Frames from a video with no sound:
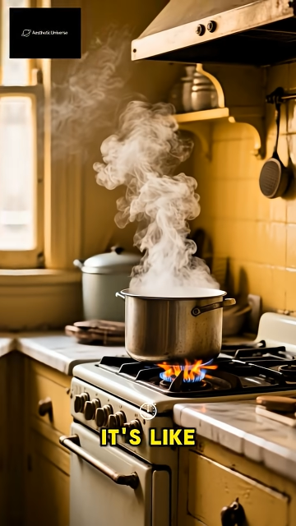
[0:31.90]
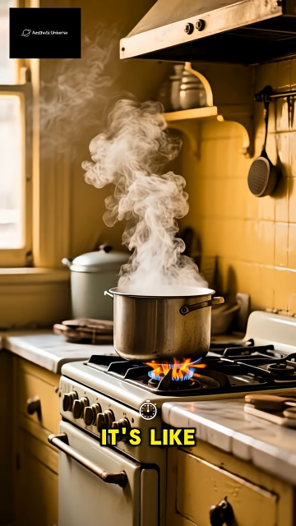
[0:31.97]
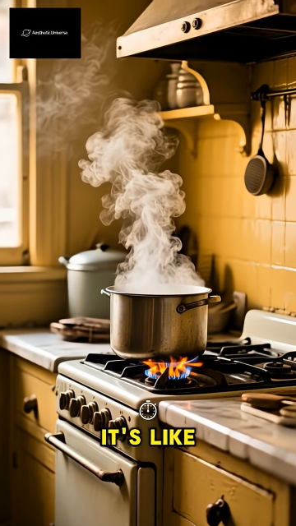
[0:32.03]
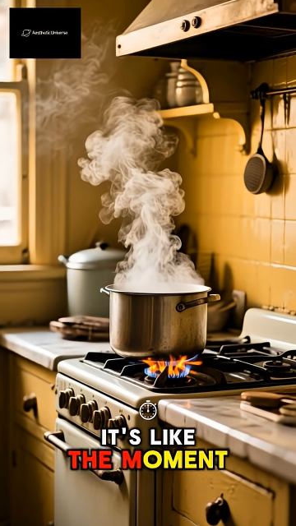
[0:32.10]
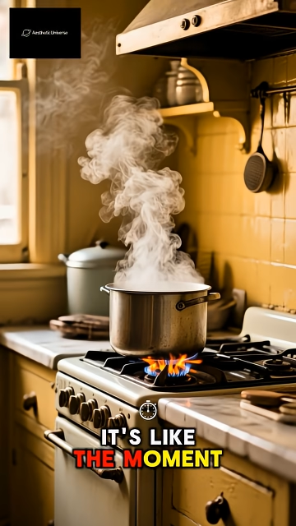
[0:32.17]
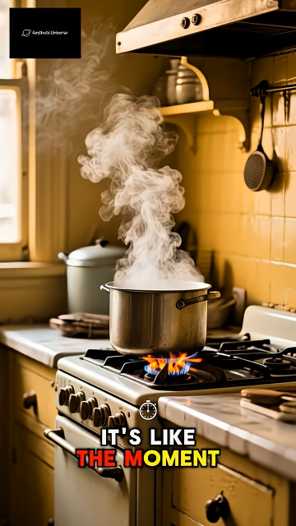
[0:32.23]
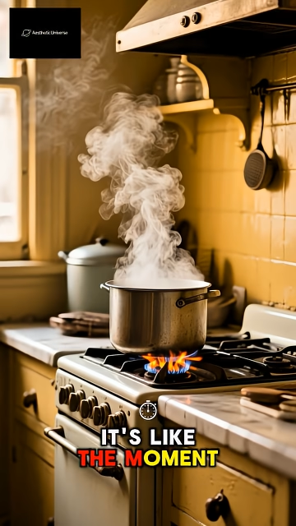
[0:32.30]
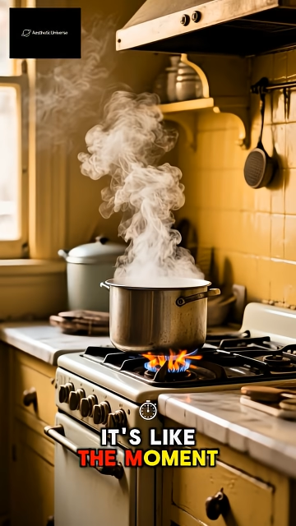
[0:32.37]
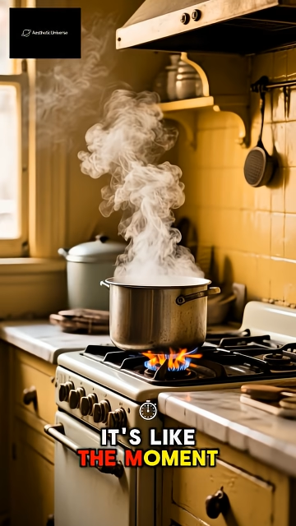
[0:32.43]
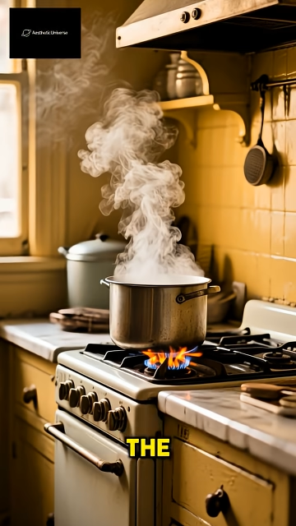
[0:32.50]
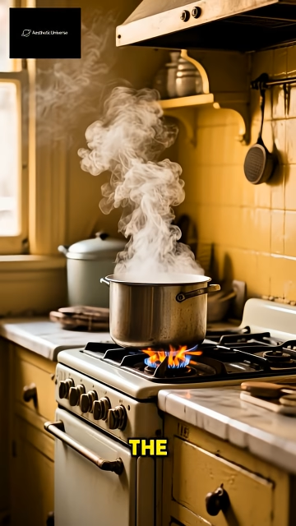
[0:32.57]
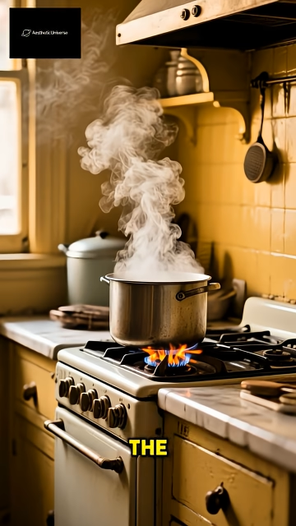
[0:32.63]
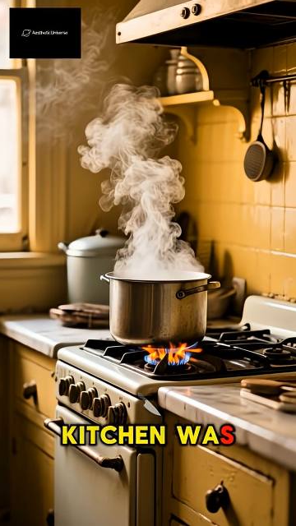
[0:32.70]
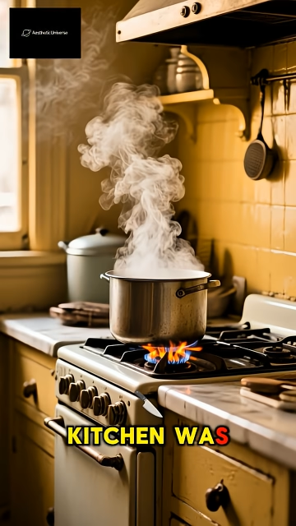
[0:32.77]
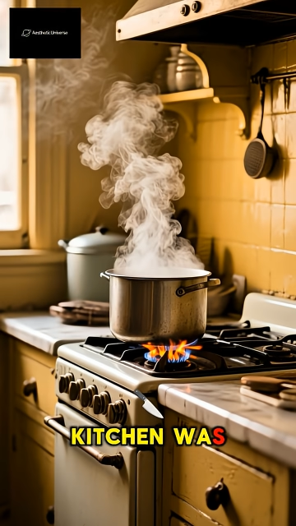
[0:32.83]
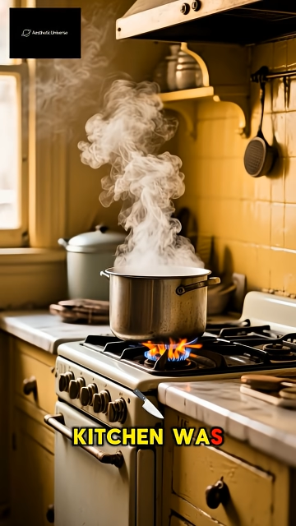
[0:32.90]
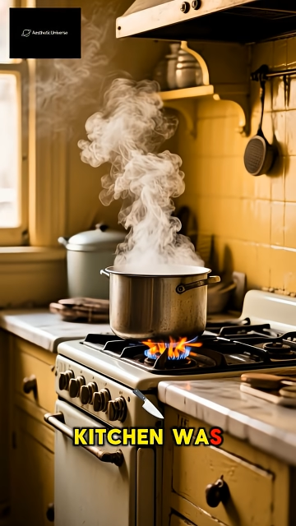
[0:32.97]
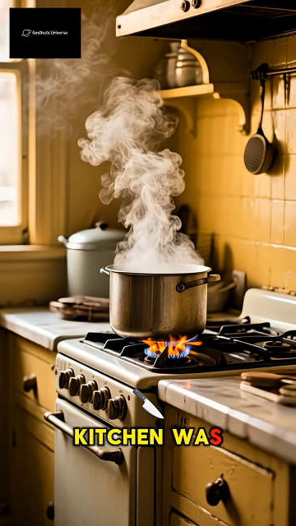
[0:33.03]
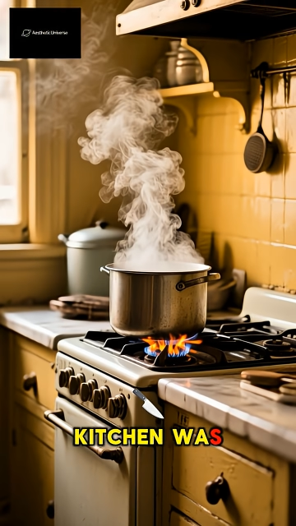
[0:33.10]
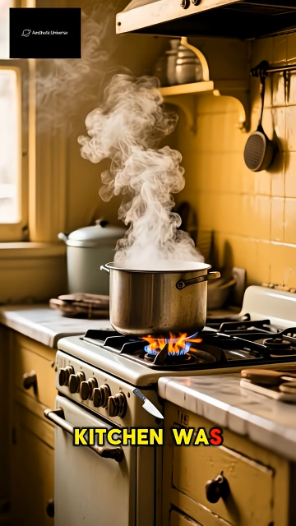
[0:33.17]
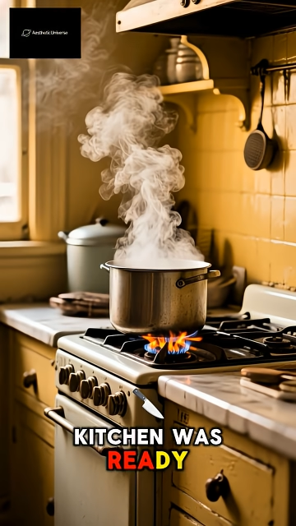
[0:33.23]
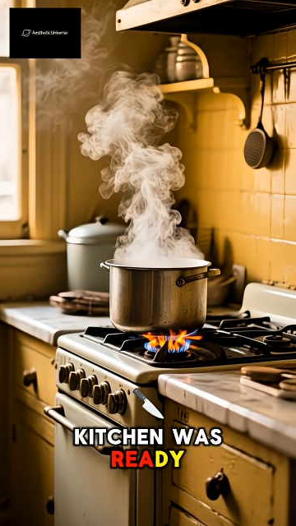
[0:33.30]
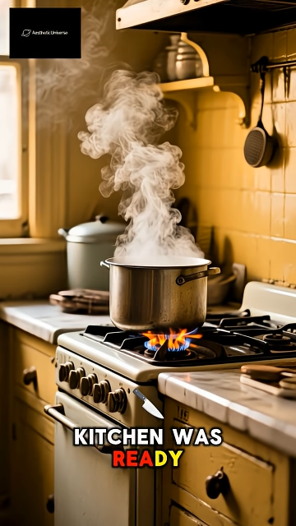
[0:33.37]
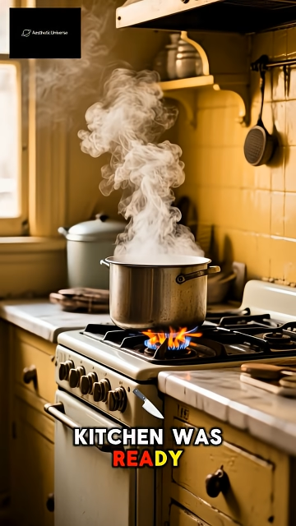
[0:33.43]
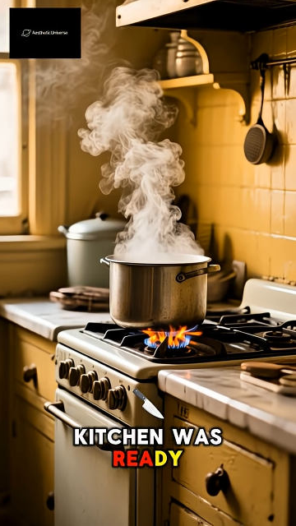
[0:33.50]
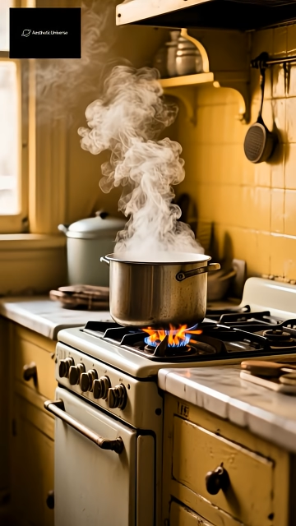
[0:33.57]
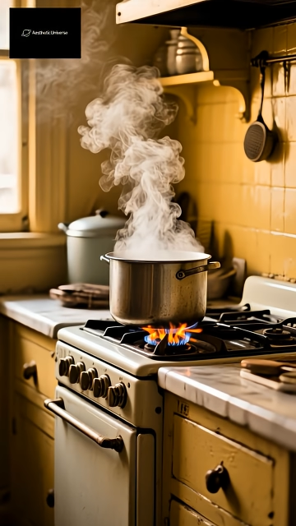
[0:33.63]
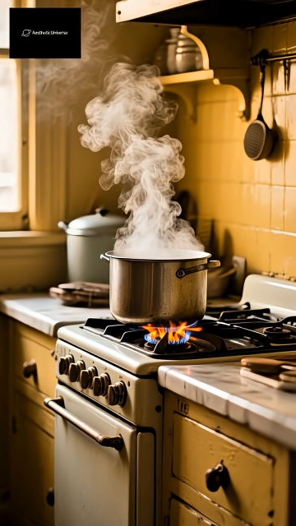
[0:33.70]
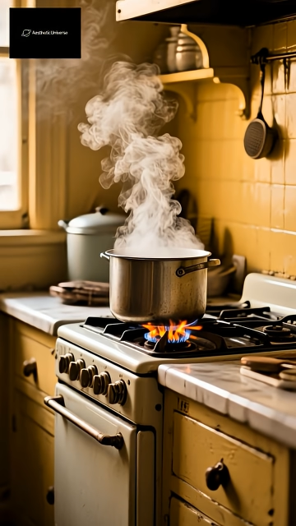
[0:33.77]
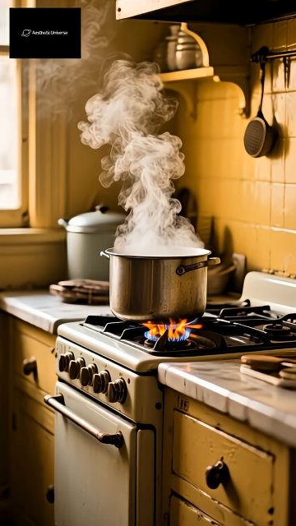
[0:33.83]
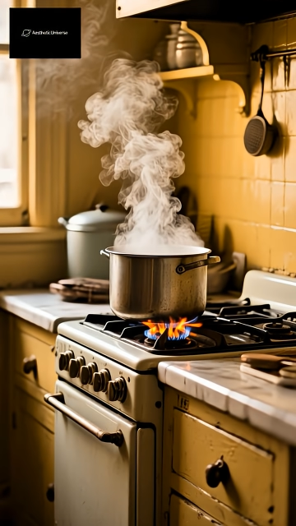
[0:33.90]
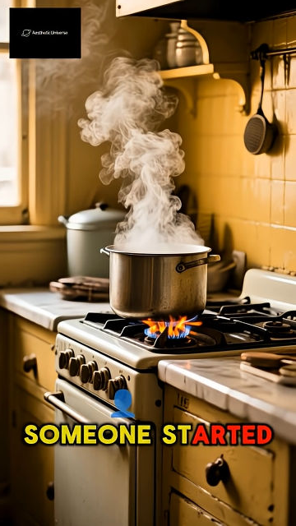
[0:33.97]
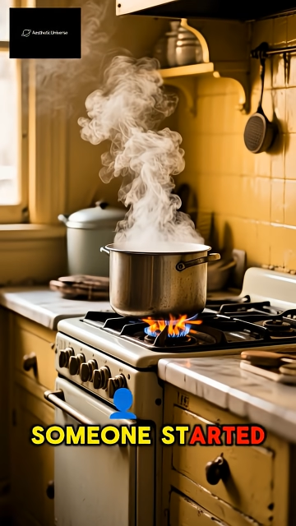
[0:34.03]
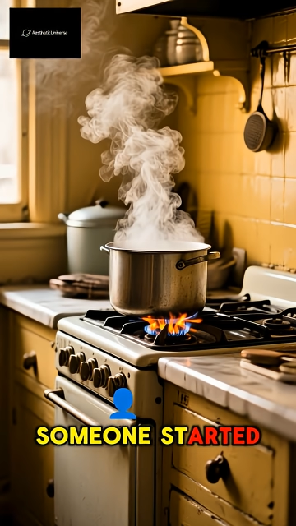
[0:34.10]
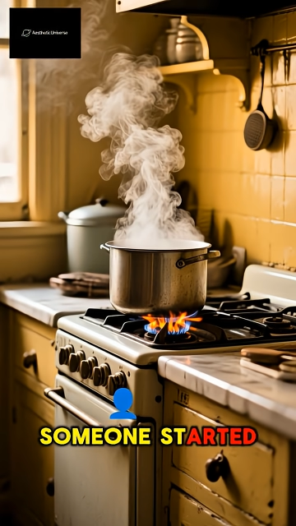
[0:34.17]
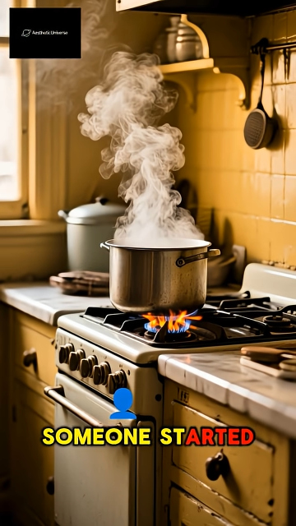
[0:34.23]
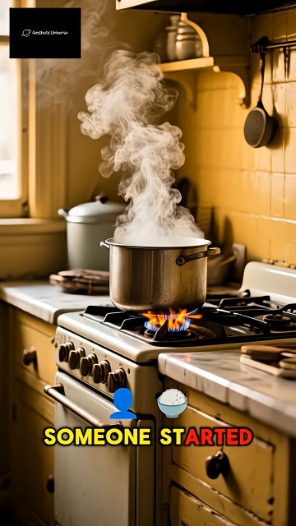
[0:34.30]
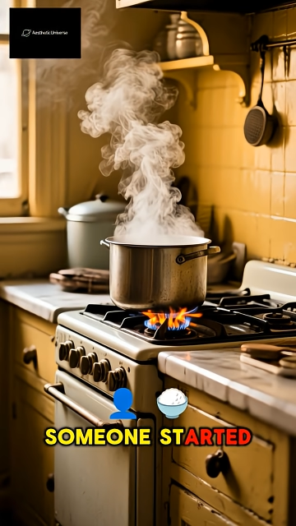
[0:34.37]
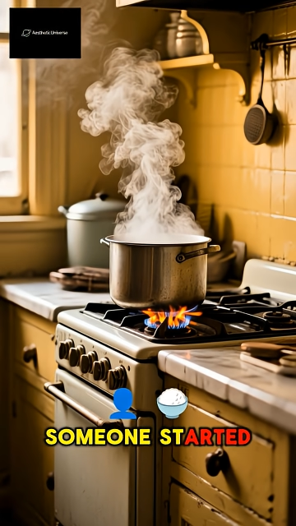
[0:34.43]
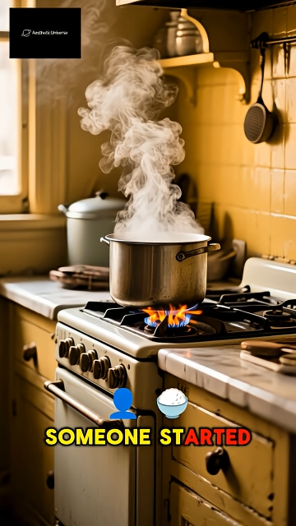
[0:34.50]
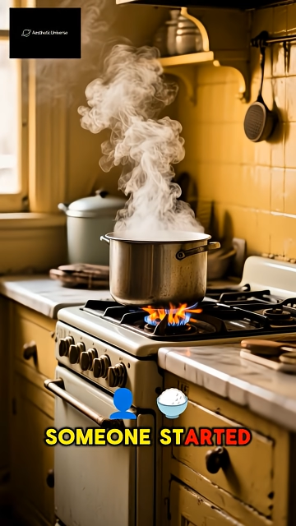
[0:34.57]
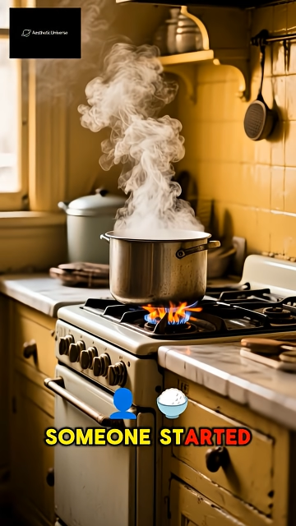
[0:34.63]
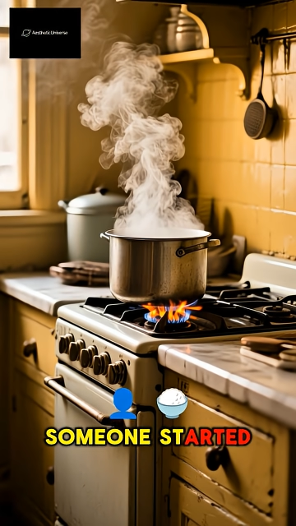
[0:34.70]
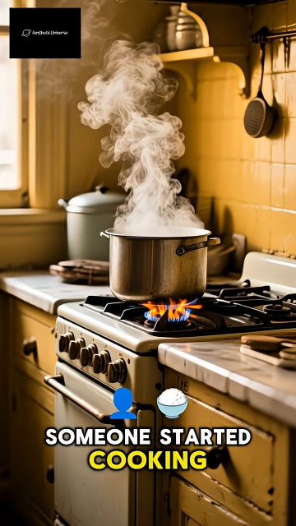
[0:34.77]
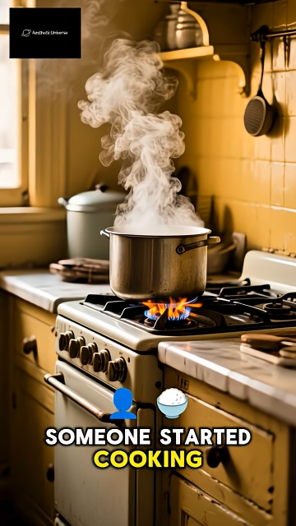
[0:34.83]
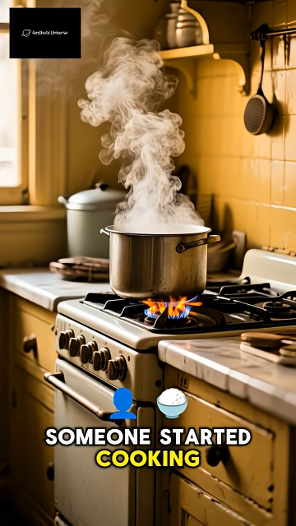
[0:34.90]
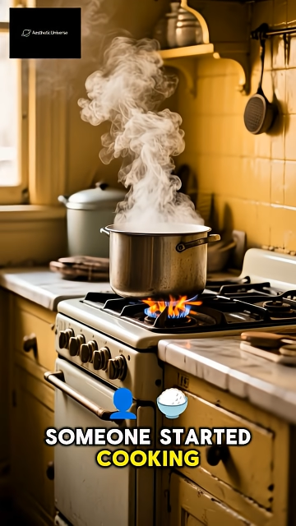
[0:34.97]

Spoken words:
(no speaker visible)